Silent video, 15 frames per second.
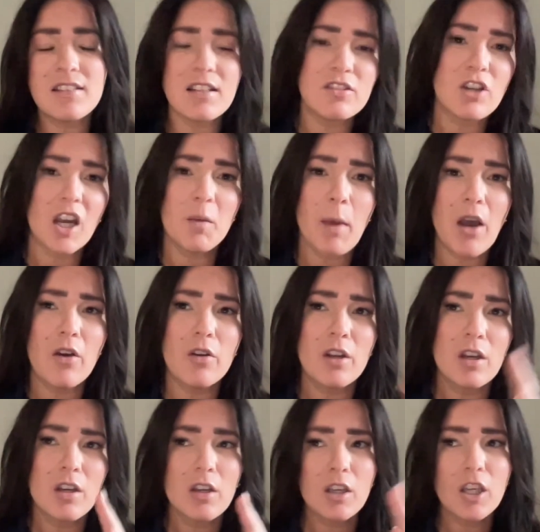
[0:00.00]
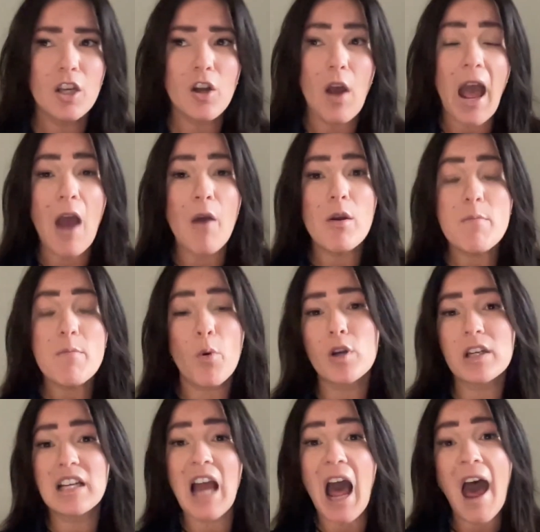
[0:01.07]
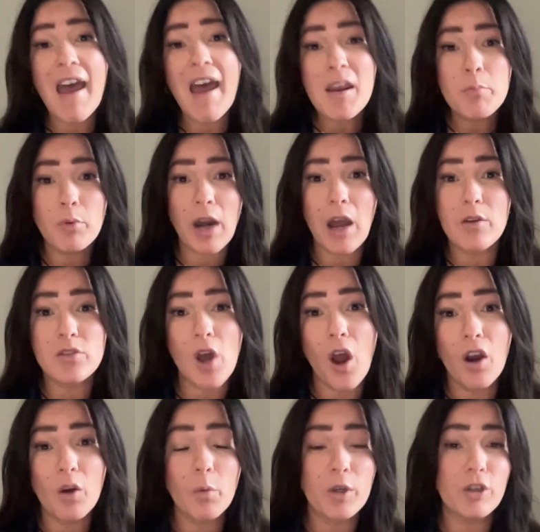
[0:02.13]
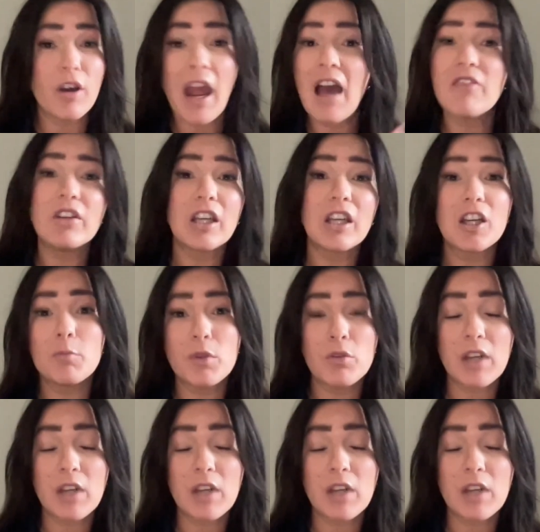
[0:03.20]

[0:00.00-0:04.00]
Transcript: kids, let's talk about, how important eyebrows are when you're having